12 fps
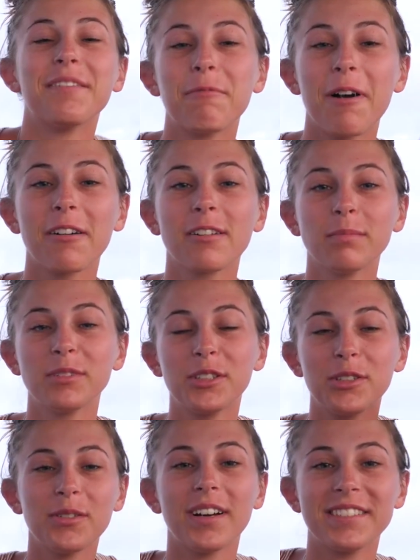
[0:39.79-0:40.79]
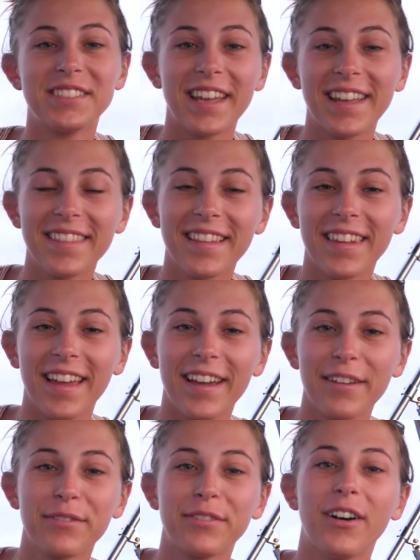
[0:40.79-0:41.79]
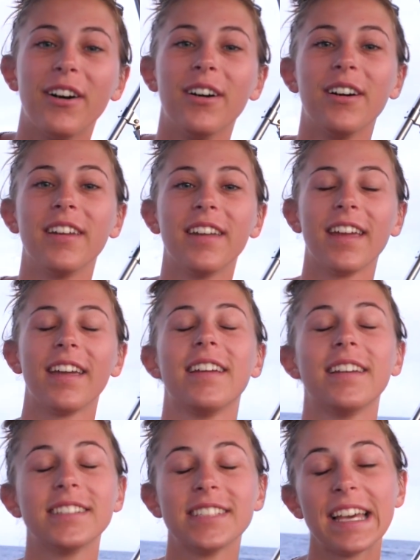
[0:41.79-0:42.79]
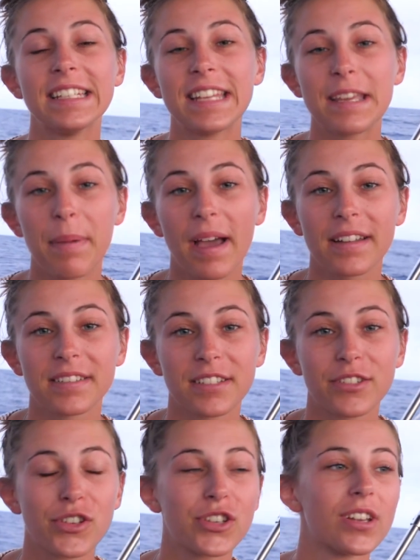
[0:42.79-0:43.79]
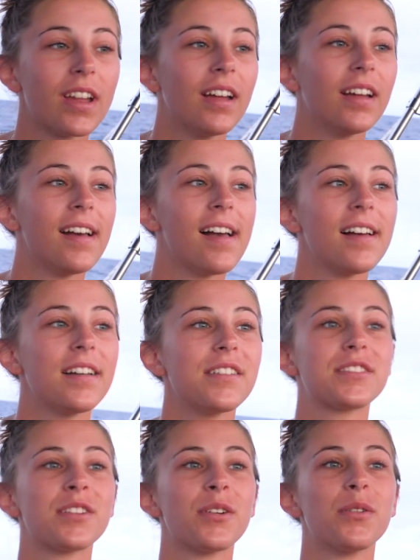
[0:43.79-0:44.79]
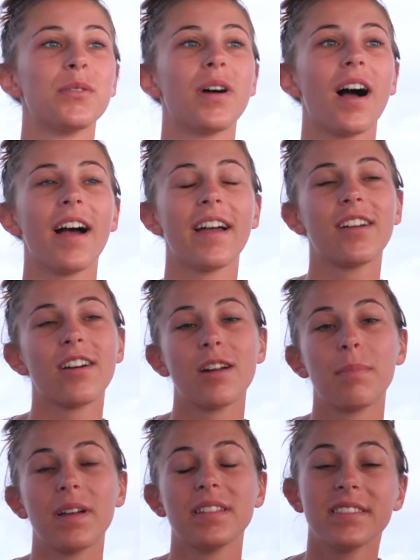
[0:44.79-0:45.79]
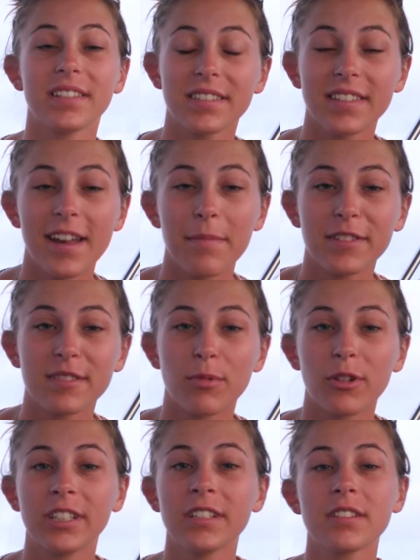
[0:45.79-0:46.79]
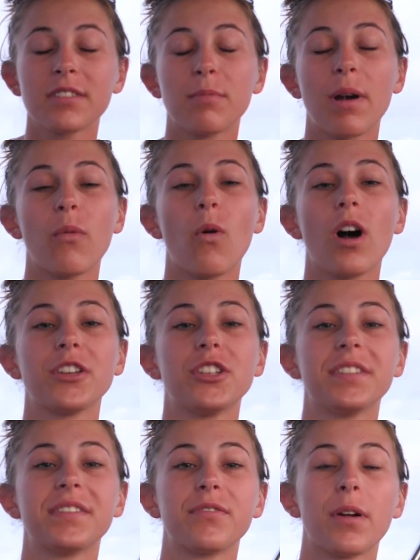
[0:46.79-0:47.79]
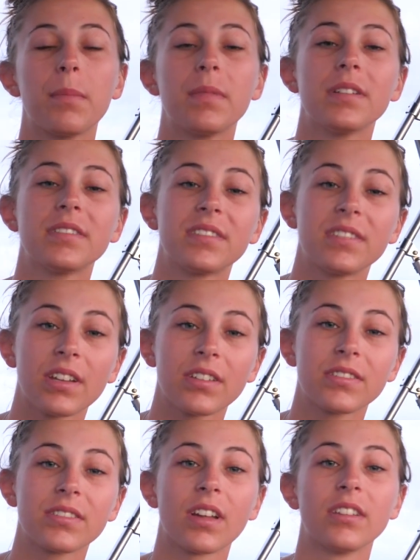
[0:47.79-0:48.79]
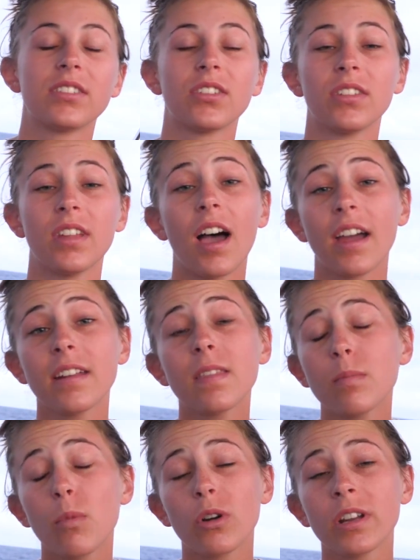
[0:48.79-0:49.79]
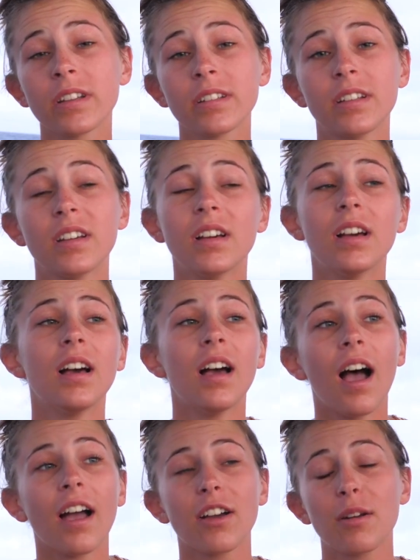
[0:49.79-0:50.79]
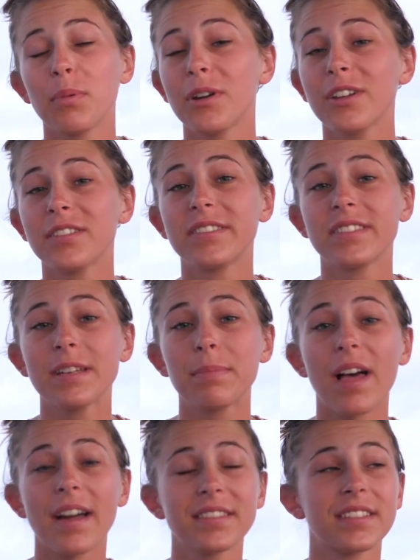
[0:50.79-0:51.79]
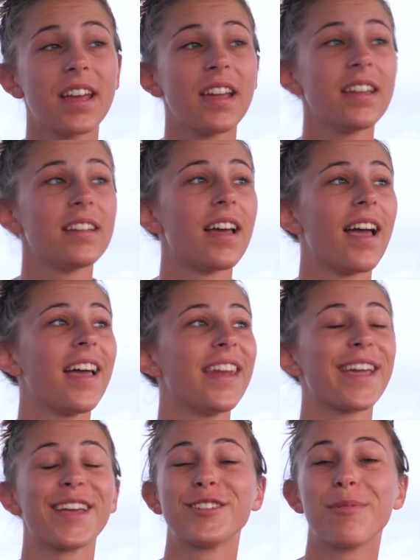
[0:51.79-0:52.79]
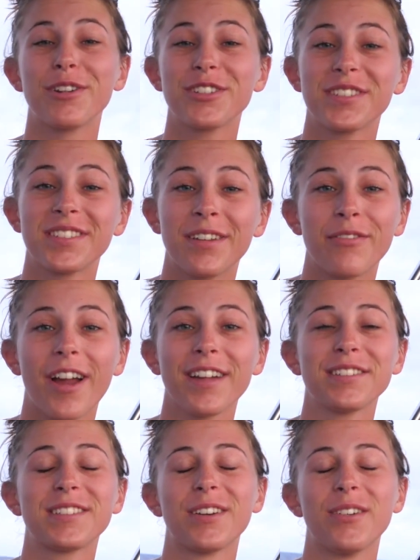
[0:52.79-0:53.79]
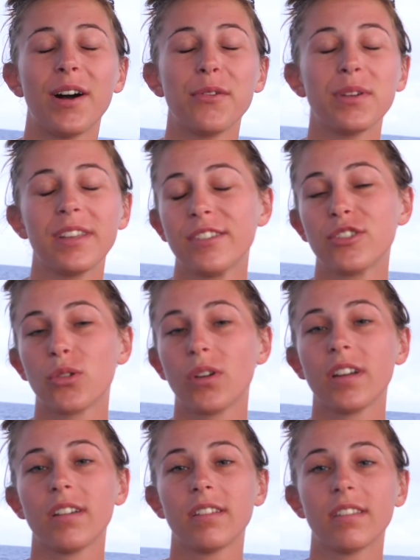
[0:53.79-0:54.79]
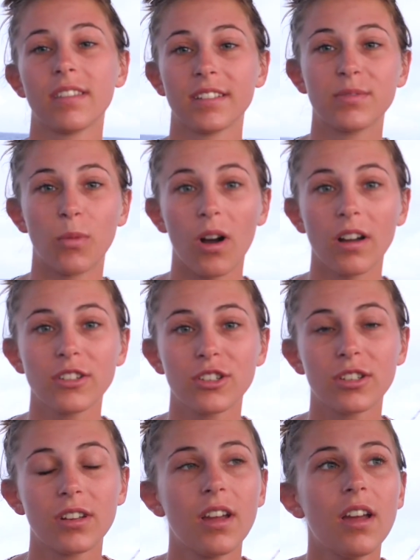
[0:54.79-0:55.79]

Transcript: Welcome to a day in the life on a 10-day passage. So I got up at 6 a.m. this morning, so my watch is from 6 until 9 in the morning. I got a pretty good sleep last night, and I get to watch the sunrise, so I really enjoy this watch.